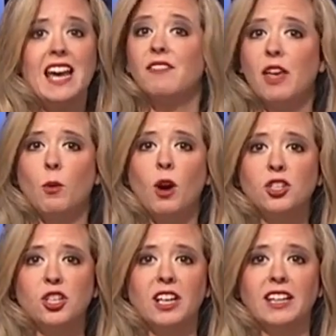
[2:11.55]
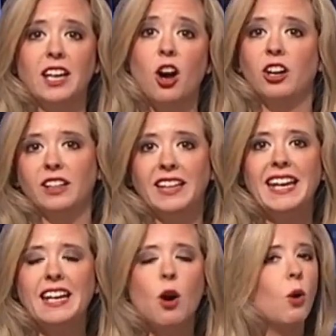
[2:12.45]
If they want you to click on a
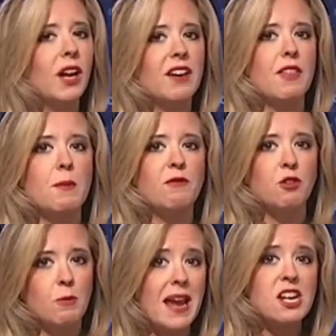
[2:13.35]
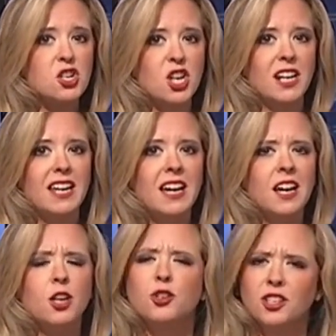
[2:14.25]
link or give them information,
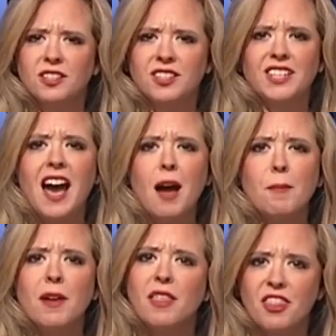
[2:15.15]
you should stop,